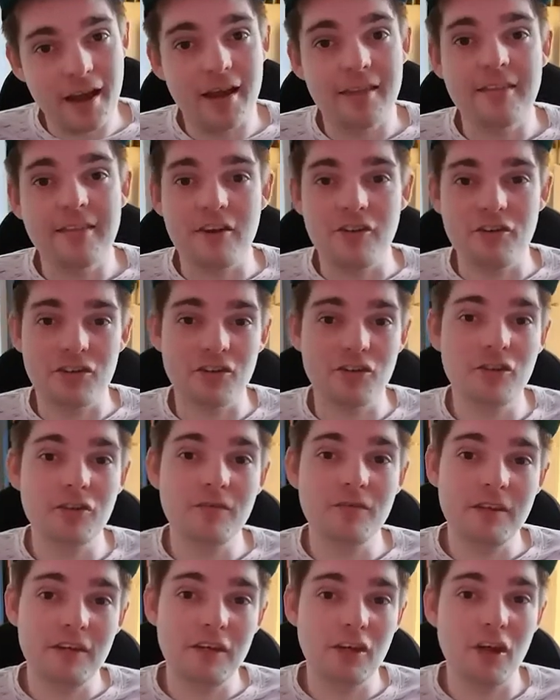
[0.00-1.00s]
that, there is
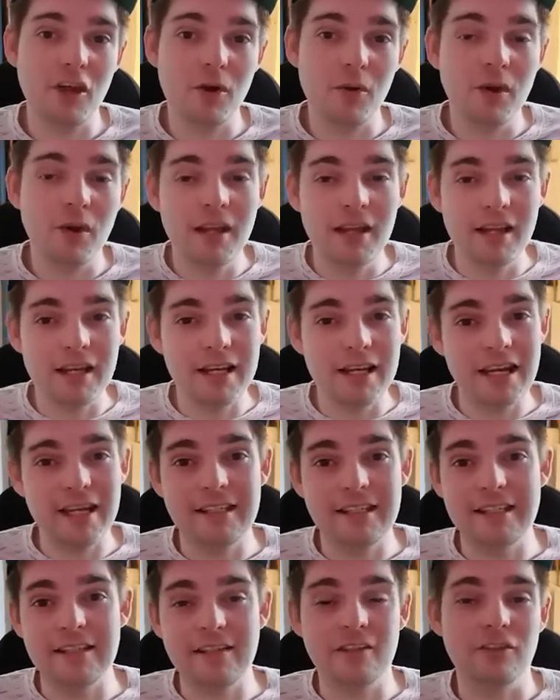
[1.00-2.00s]
another video
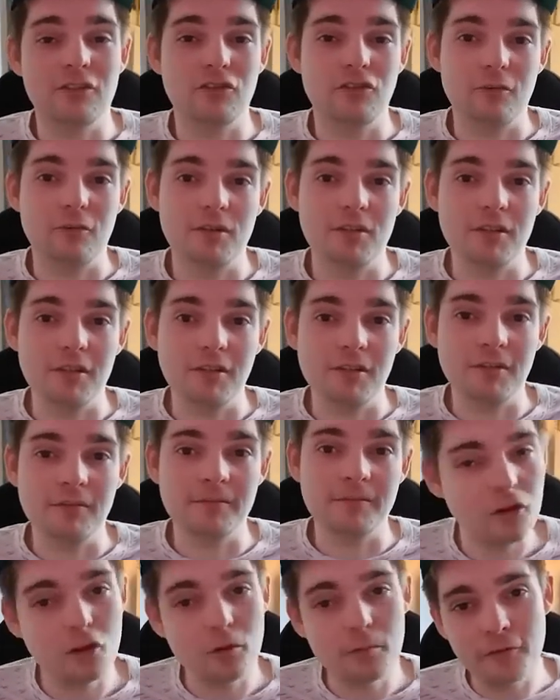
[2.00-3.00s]
linked in the description.
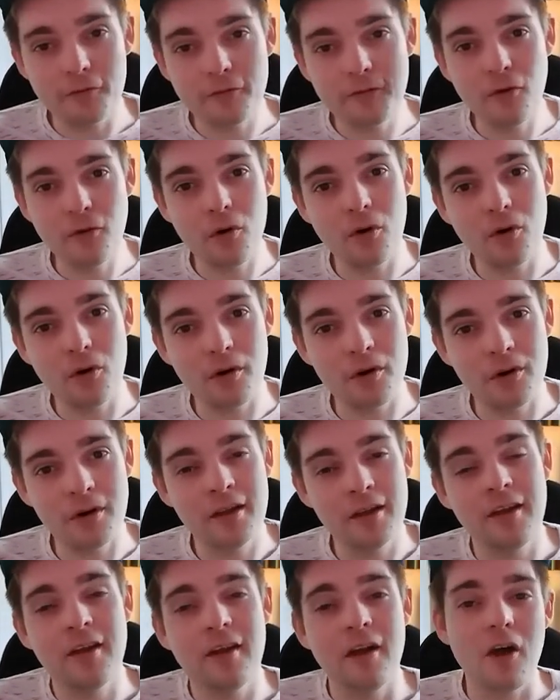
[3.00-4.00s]
Number four,
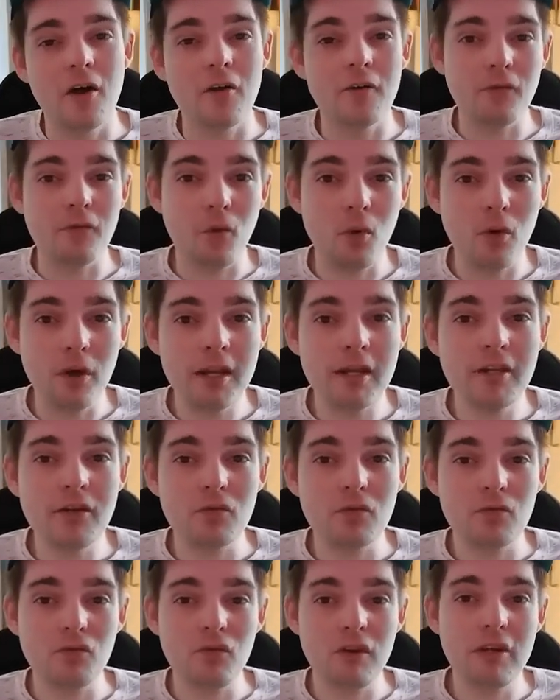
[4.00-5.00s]
avoid
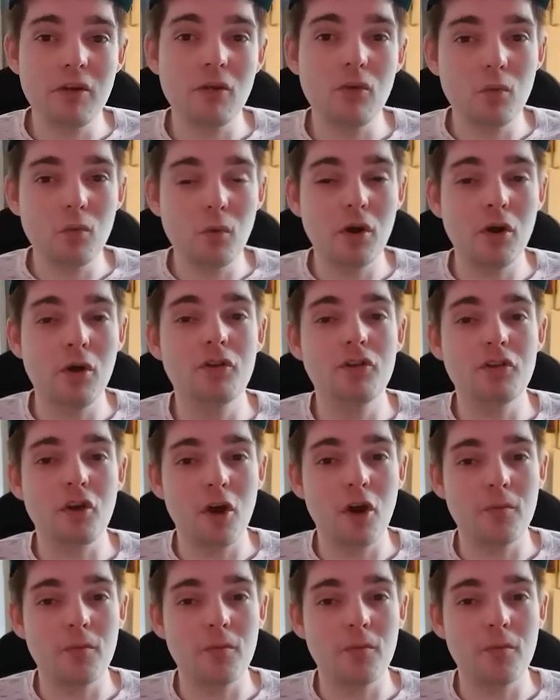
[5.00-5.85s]
real world